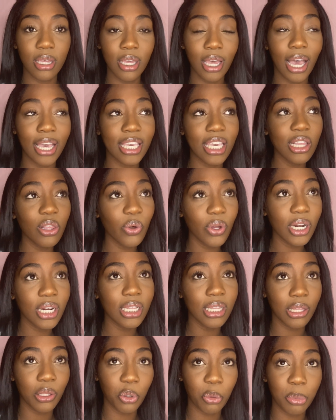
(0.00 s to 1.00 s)
I keloided a
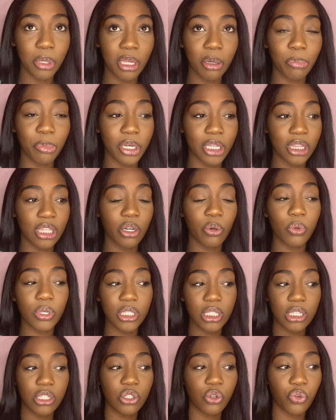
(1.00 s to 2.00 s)
little bit, but there was
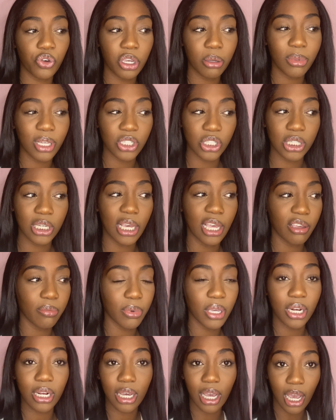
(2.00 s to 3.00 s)
this cream that she gave me,
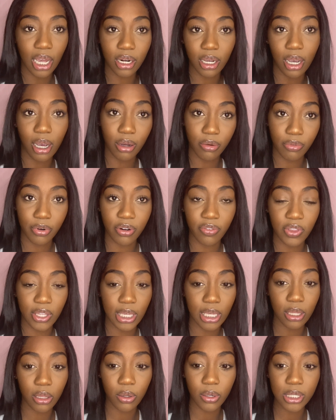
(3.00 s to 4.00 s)
and it kind of got rid of the
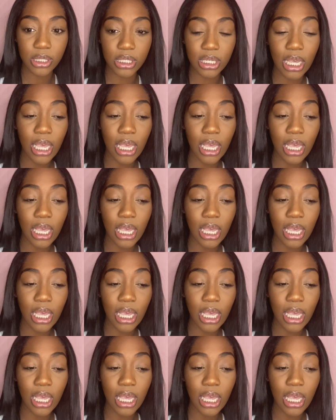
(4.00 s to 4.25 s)
keloids.